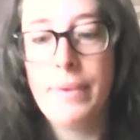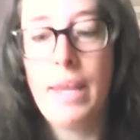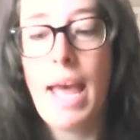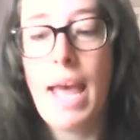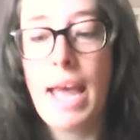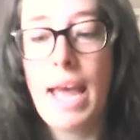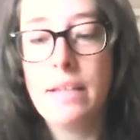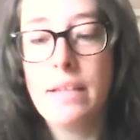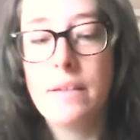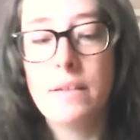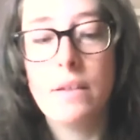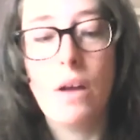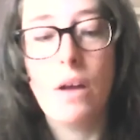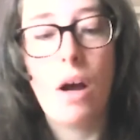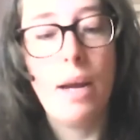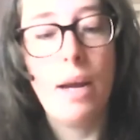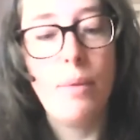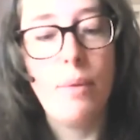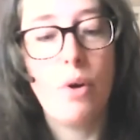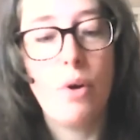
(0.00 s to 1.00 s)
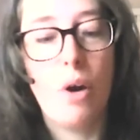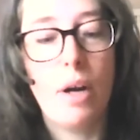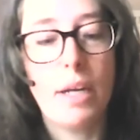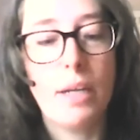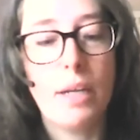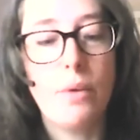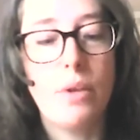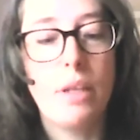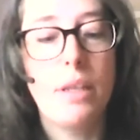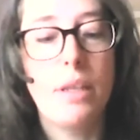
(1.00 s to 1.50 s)
Hence, I would
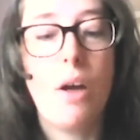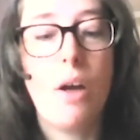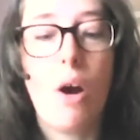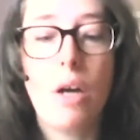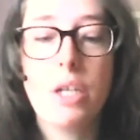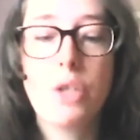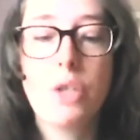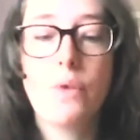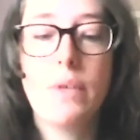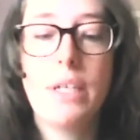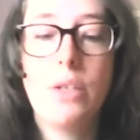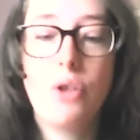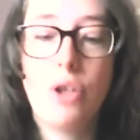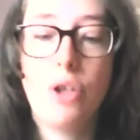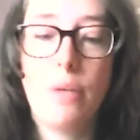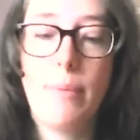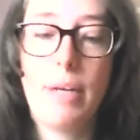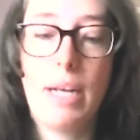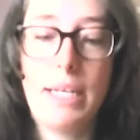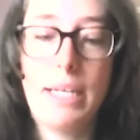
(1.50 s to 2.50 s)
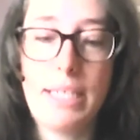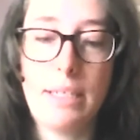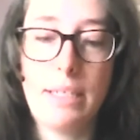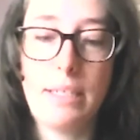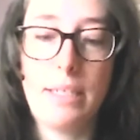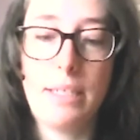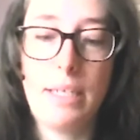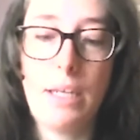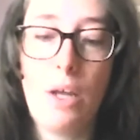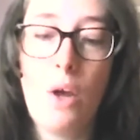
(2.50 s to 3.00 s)
argue that the Austrian German
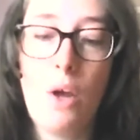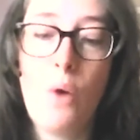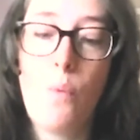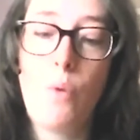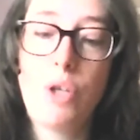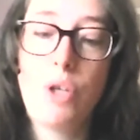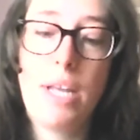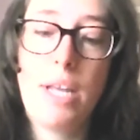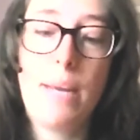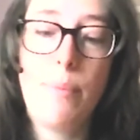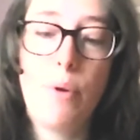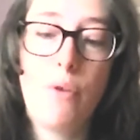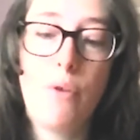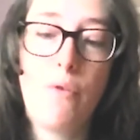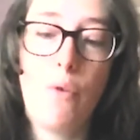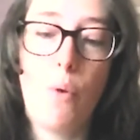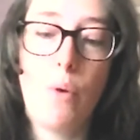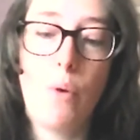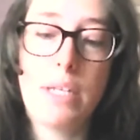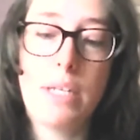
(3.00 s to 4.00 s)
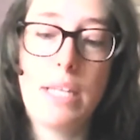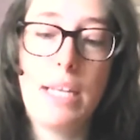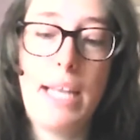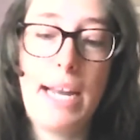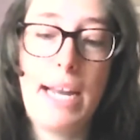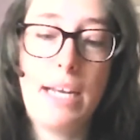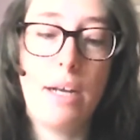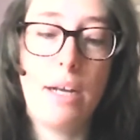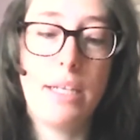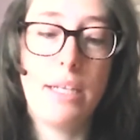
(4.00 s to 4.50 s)
identity, which they put forward in the
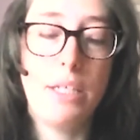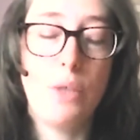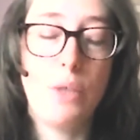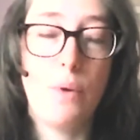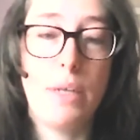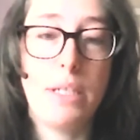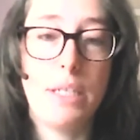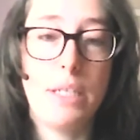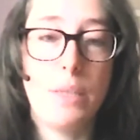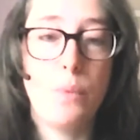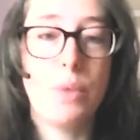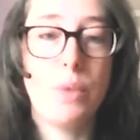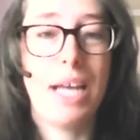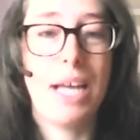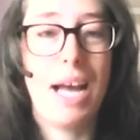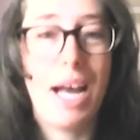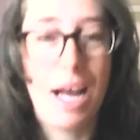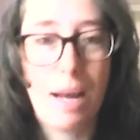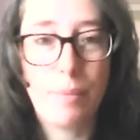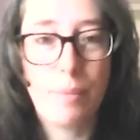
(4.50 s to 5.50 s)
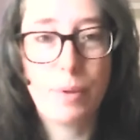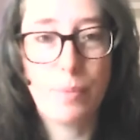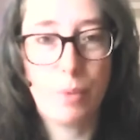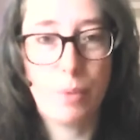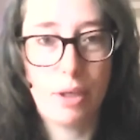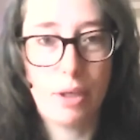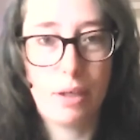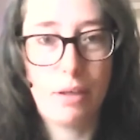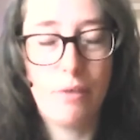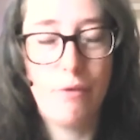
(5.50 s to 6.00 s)
late 1920s, was a
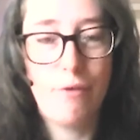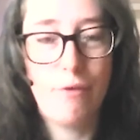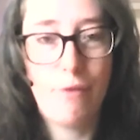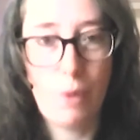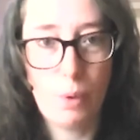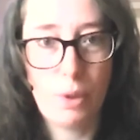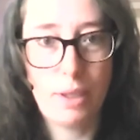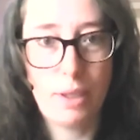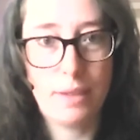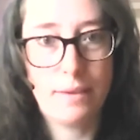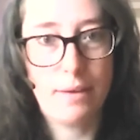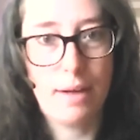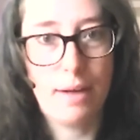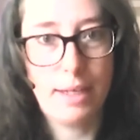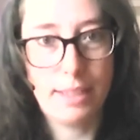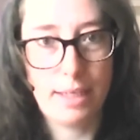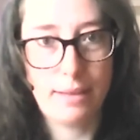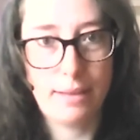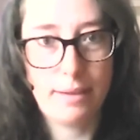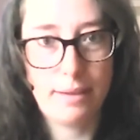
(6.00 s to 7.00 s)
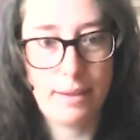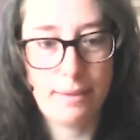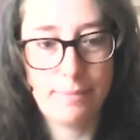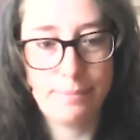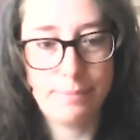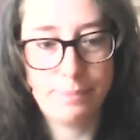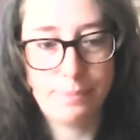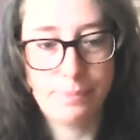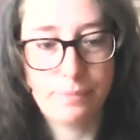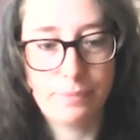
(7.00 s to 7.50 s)
Habsburg focused identity.
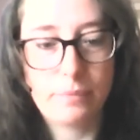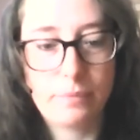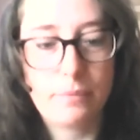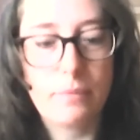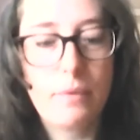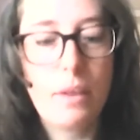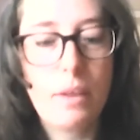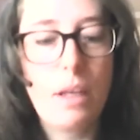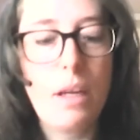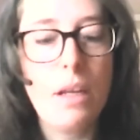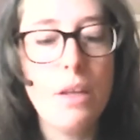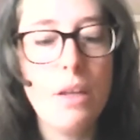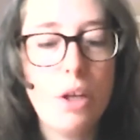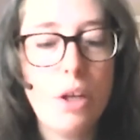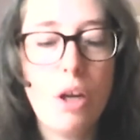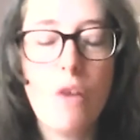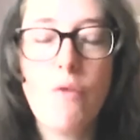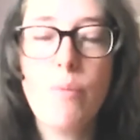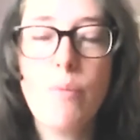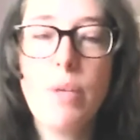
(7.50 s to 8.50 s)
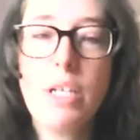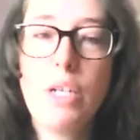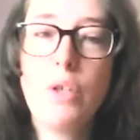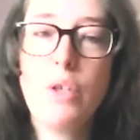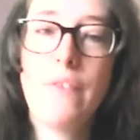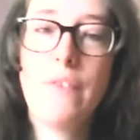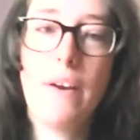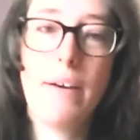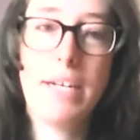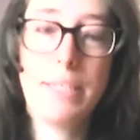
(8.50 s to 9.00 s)
The government
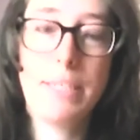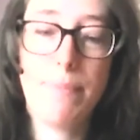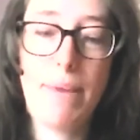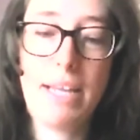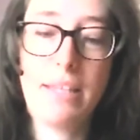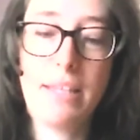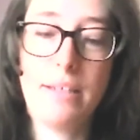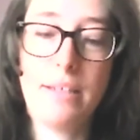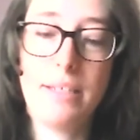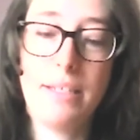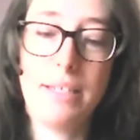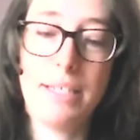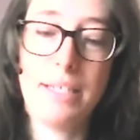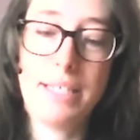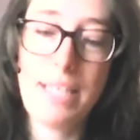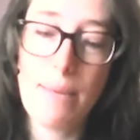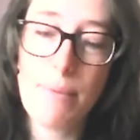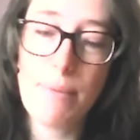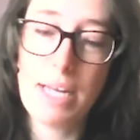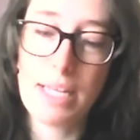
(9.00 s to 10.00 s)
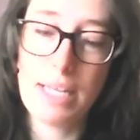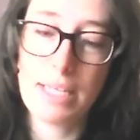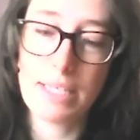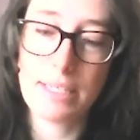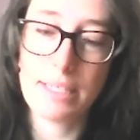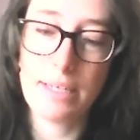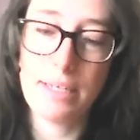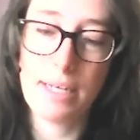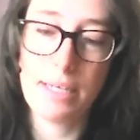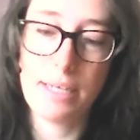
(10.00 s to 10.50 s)
used various methods to disseminate
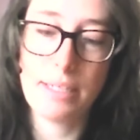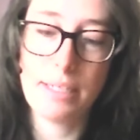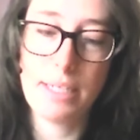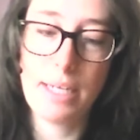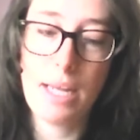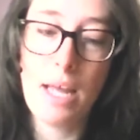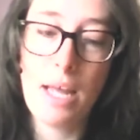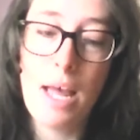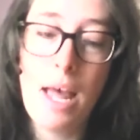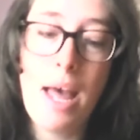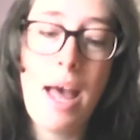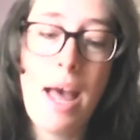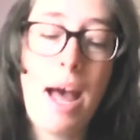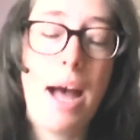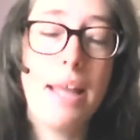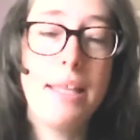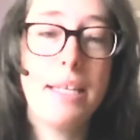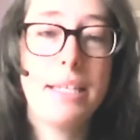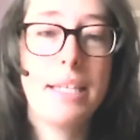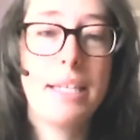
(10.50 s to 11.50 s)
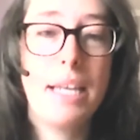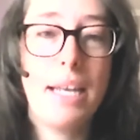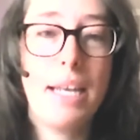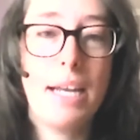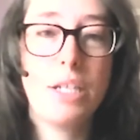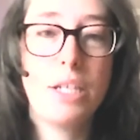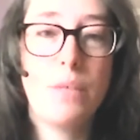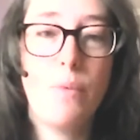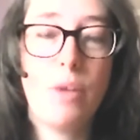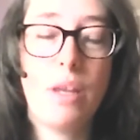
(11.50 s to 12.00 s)
this identity and this
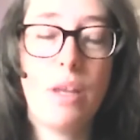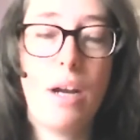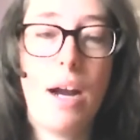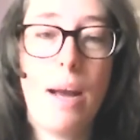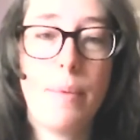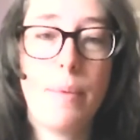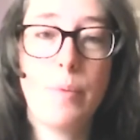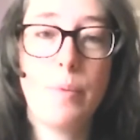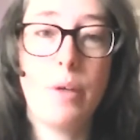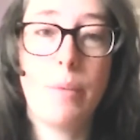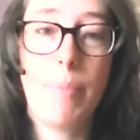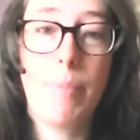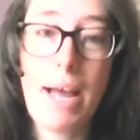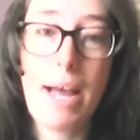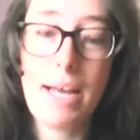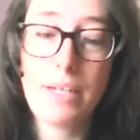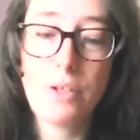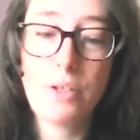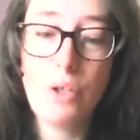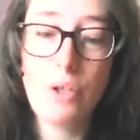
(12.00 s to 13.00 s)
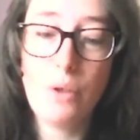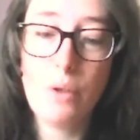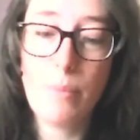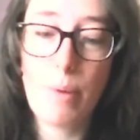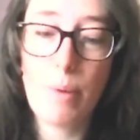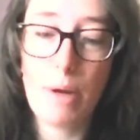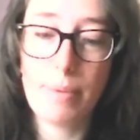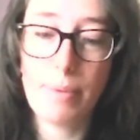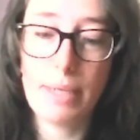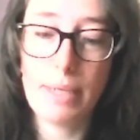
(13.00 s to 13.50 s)
connection with their Habsburg past to the
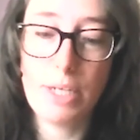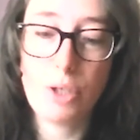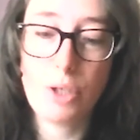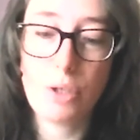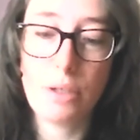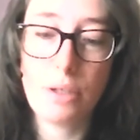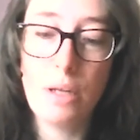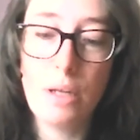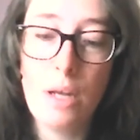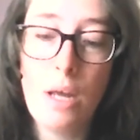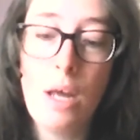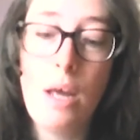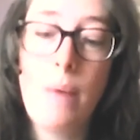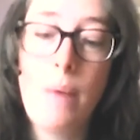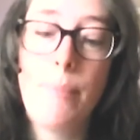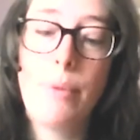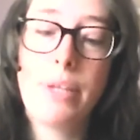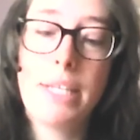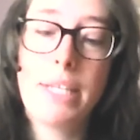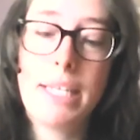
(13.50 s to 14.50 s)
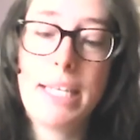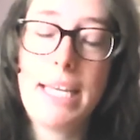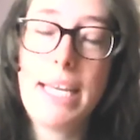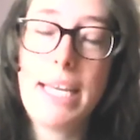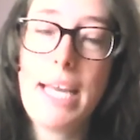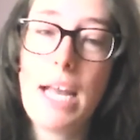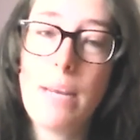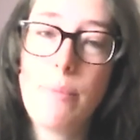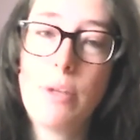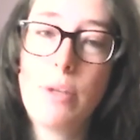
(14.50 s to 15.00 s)
population. But the
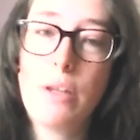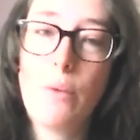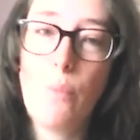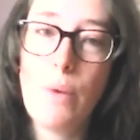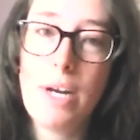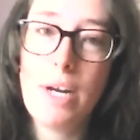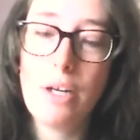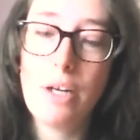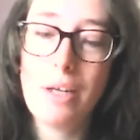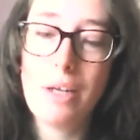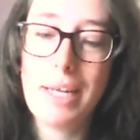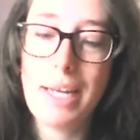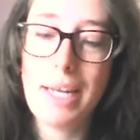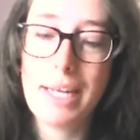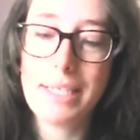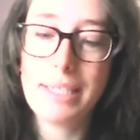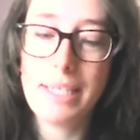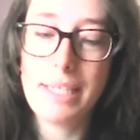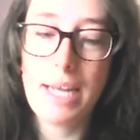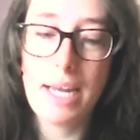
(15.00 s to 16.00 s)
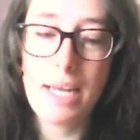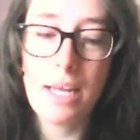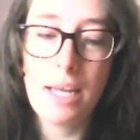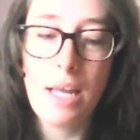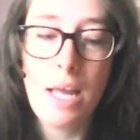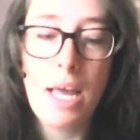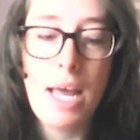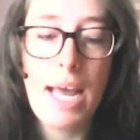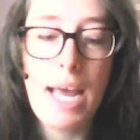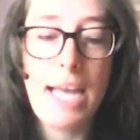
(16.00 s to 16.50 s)
key element that we are looking at today
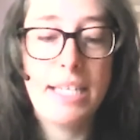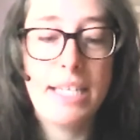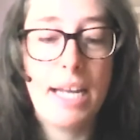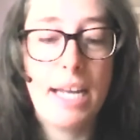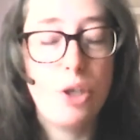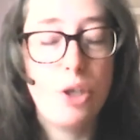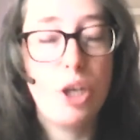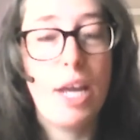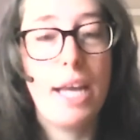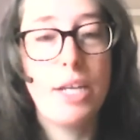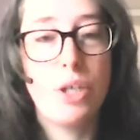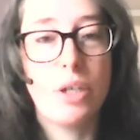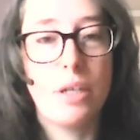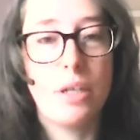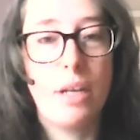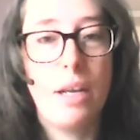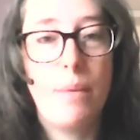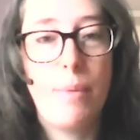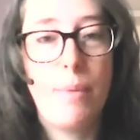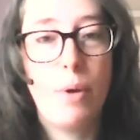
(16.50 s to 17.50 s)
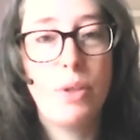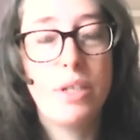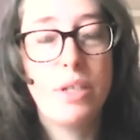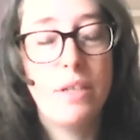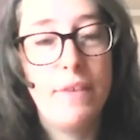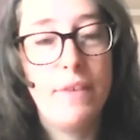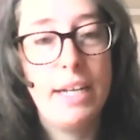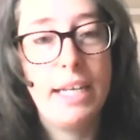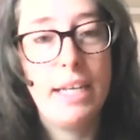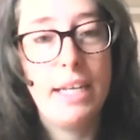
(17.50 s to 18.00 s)
is education in both
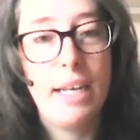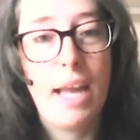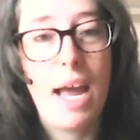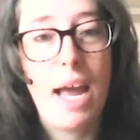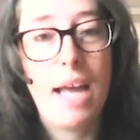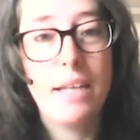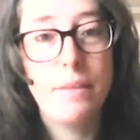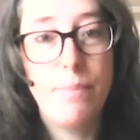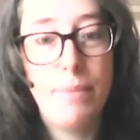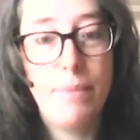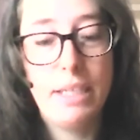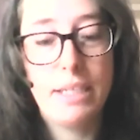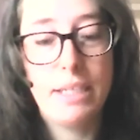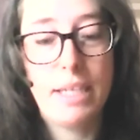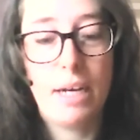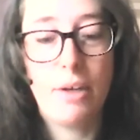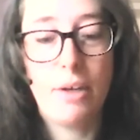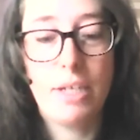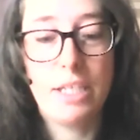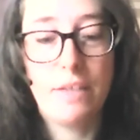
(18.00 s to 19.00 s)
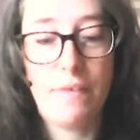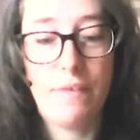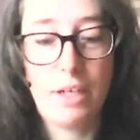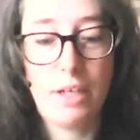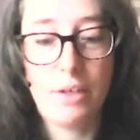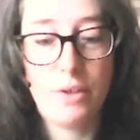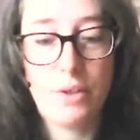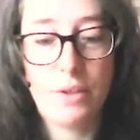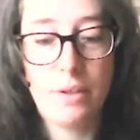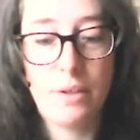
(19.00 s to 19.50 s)
civilian and military
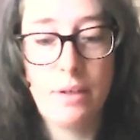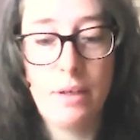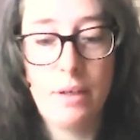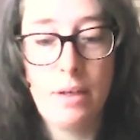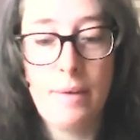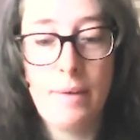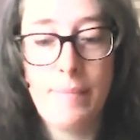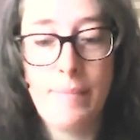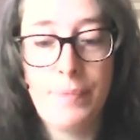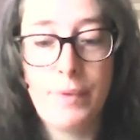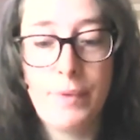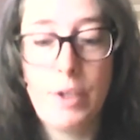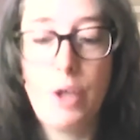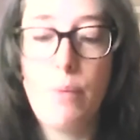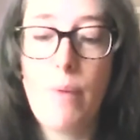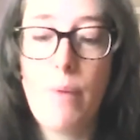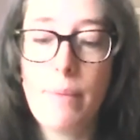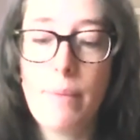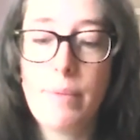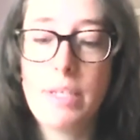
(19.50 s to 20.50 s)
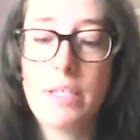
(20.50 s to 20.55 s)
spheres you might be